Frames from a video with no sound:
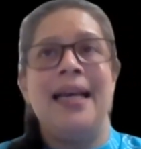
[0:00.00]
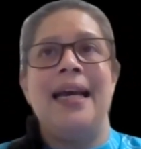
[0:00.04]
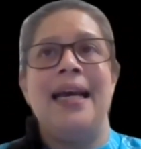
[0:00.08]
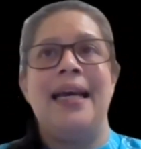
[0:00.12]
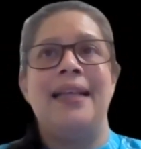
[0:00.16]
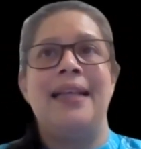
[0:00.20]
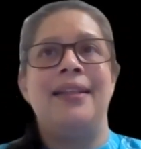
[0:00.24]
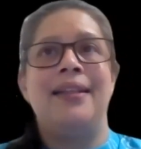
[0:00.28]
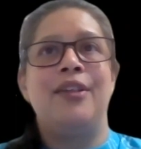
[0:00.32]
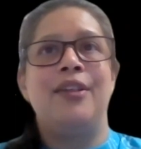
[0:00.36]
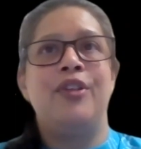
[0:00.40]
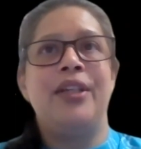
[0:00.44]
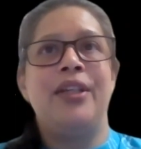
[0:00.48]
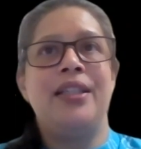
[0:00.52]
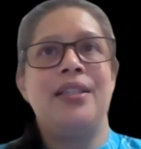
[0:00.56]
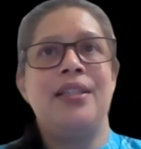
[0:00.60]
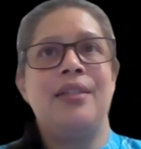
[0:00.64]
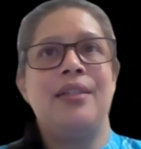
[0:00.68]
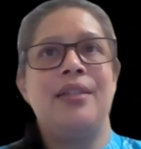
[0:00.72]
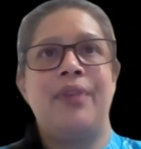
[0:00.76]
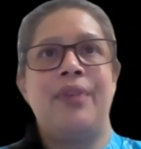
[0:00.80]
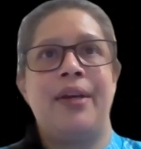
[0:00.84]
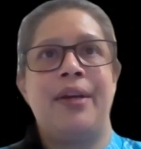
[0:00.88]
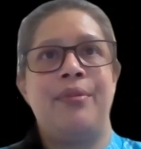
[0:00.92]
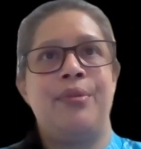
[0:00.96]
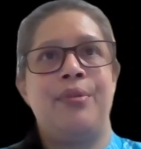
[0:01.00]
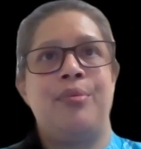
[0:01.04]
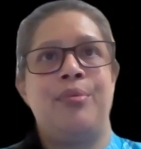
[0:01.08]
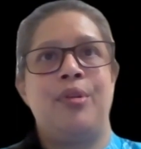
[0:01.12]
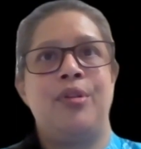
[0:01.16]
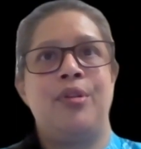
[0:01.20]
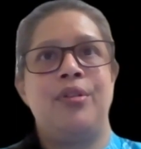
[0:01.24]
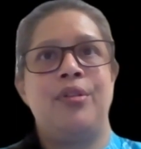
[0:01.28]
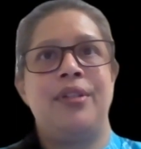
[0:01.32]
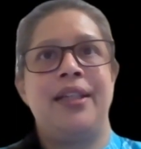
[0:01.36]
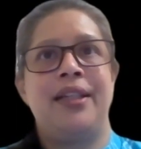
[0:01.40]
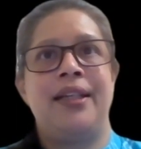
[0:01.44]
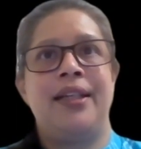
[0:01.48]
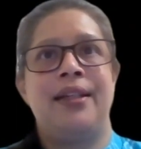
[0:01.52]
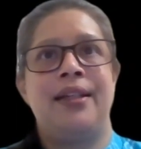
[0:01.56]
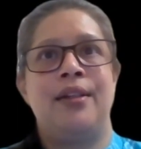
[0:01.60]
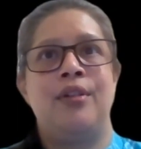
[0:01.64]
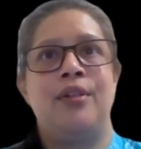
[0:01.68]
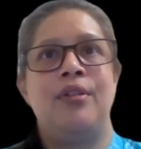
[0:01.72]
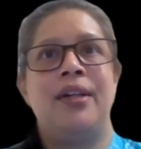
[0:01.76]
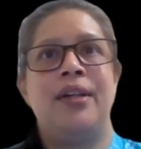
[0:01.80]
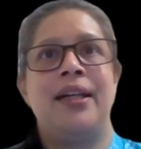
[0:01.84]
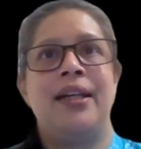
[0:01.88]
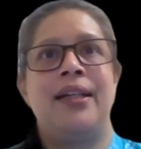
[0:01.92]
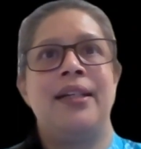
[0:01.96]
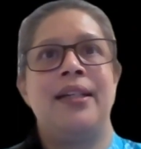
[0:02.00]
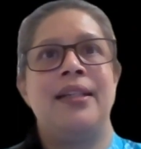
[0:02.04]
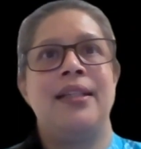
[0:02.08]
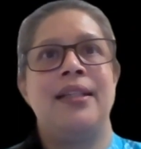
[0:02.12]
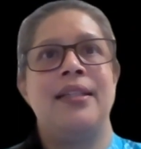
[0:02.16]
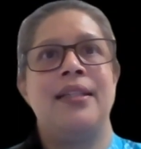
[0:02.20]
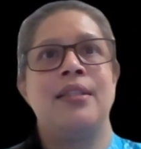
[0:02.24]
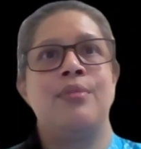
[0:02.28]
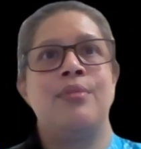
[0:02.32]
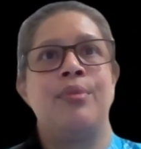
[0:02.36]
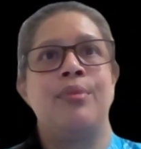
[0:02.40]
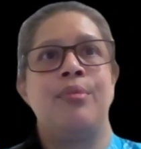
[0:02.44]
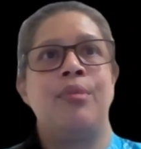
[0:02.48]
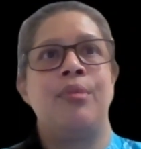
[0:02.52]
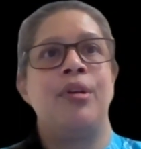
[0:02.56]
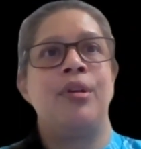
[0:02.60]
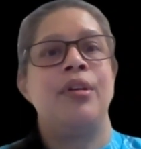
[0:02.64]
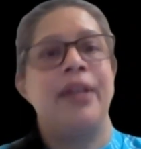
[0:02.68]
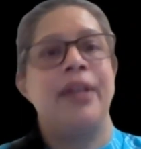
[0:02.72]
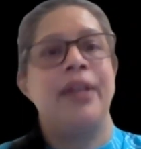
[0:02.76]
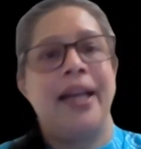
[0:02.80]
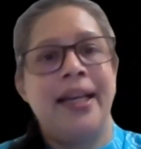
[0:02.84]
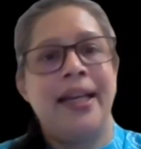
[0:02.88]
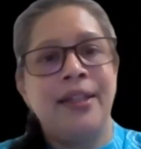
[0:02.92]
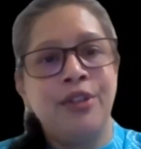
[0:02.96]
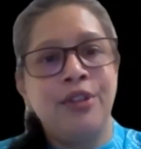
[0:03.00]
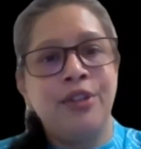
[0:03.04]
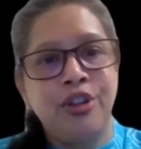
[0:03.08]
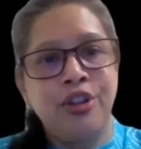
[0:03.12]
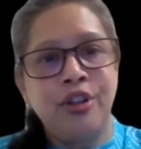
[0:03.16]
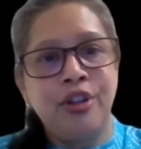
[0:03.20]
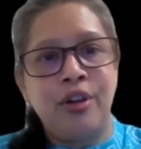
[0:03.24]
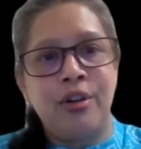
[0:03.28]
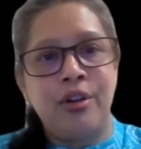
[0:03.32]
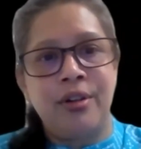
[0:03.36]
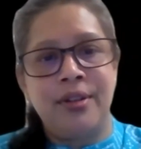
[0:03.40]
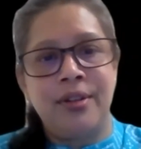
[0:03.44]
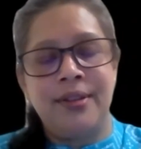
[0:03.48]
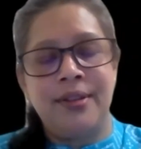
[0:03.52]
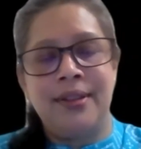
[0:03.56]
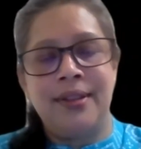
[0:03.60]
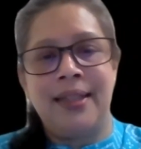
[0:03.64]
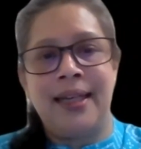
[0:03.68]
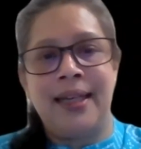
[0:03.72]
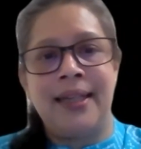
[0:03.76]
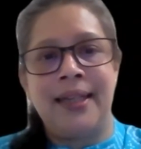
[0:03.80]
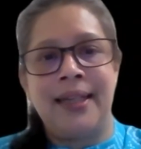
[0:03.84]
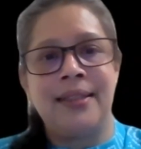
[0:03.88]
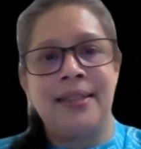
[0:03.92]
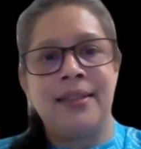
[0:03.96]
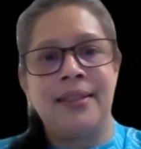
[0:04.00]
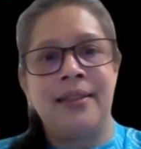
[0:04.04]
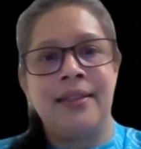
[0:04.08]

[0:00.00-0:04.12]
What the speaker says: And the reason why we want to take a look at it is we want to ensure that